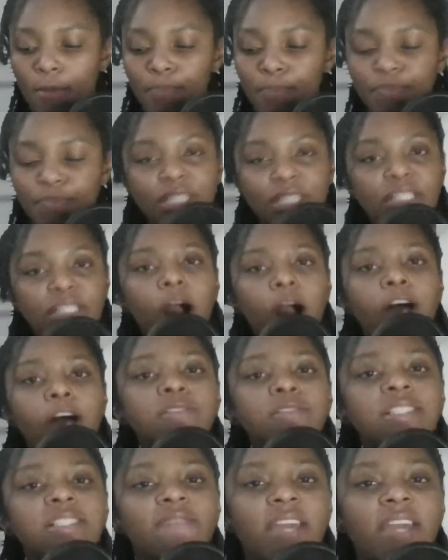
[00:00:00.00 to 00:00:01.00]
this
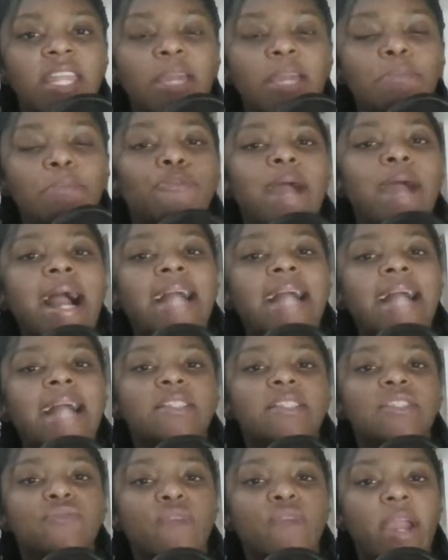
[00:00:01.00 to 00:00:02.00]
cultivating
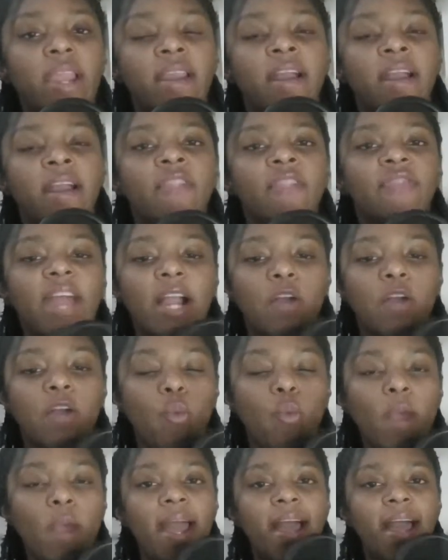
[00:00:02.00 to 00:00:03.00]
practice, right? That
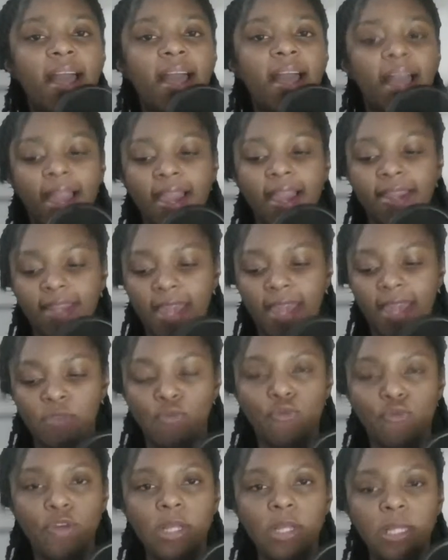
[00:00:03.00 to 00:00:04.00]
went ahead
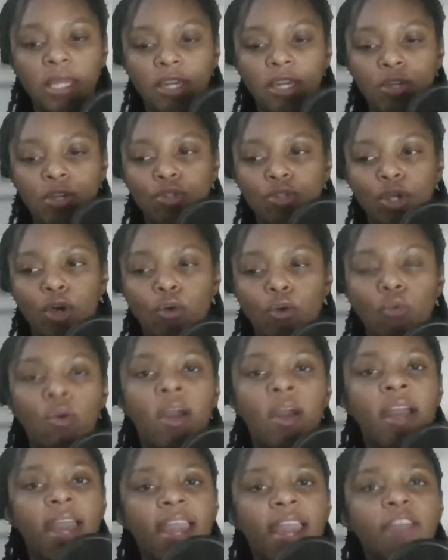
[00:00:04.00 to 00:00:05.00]
and really,
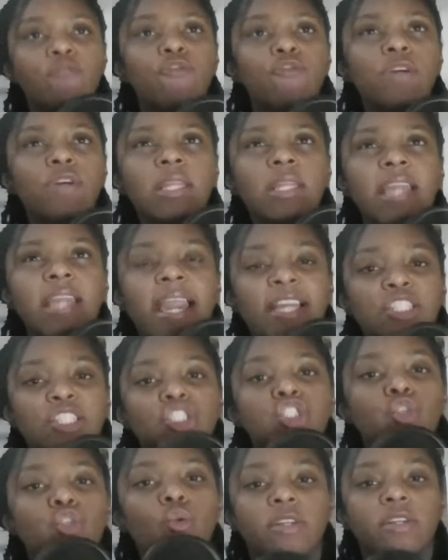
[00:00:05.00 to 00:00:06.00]
it really
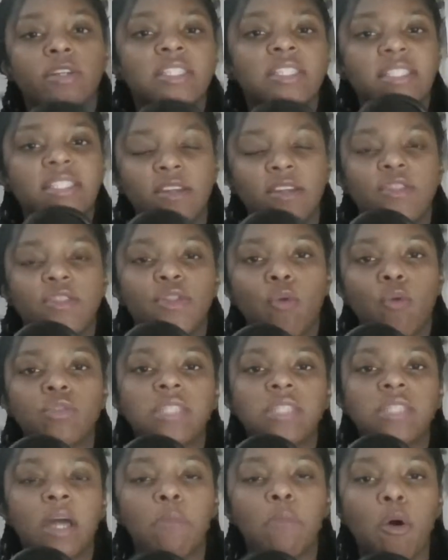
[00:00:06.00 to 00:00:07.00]
endorsed those
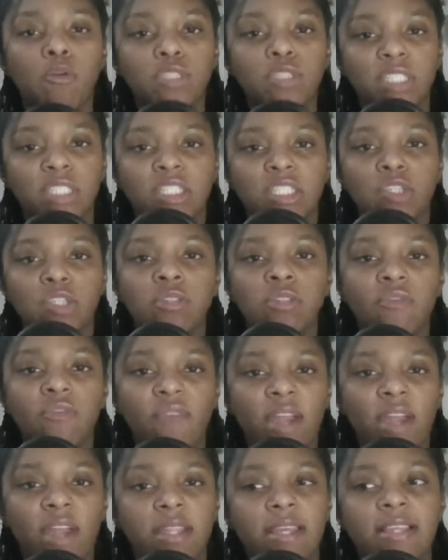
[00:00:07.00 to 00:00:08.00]
emotions, those
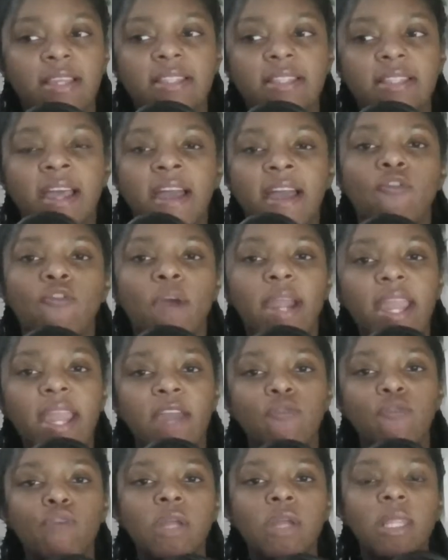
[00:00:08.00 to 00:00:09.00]
feelings, right? It
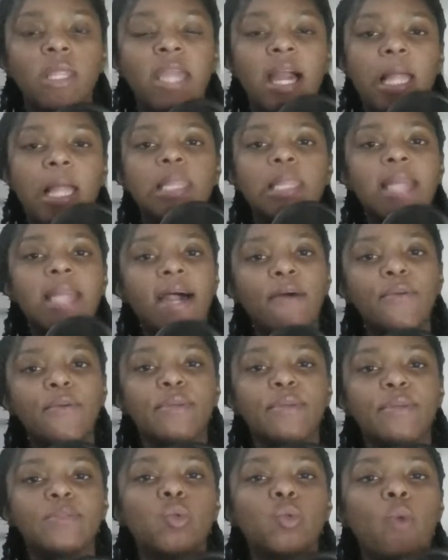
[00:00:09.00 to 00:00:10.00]
really allowed
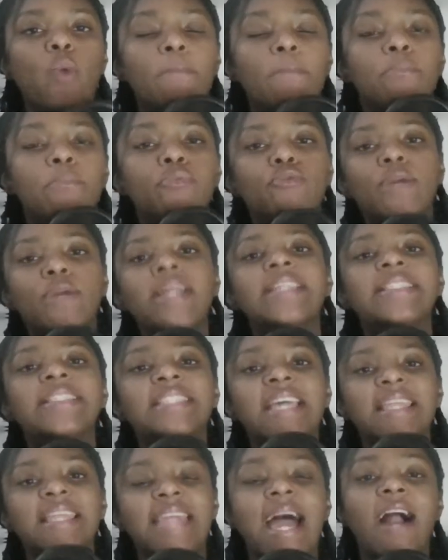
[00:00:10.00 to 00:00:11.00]
them to embrace
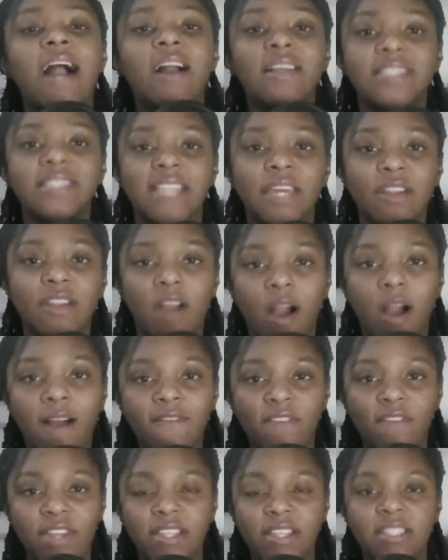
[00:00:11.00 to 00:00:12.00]
that said
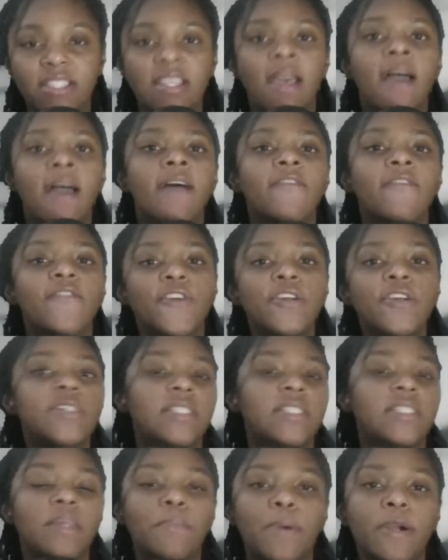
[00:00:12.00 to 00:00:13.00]
confidence
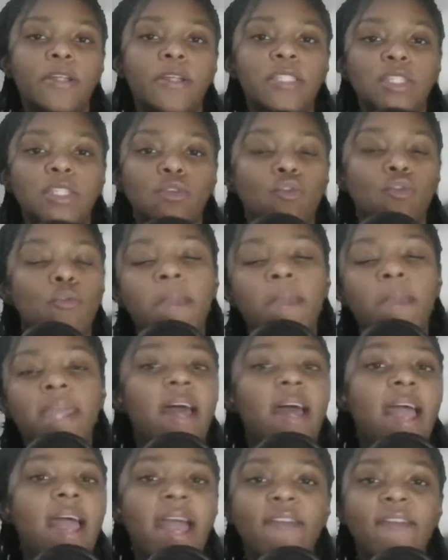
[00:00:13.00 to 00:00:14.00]
versus a person who may
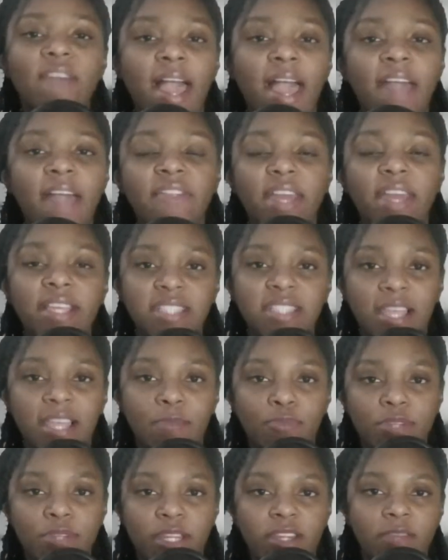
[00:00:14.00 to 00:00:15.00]
not have had that same
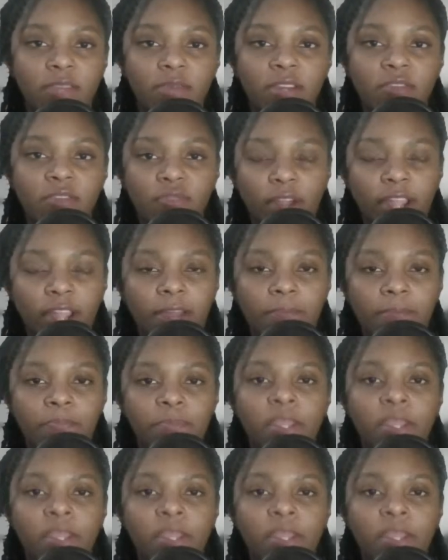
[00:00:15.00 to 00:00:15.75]
predicament, right?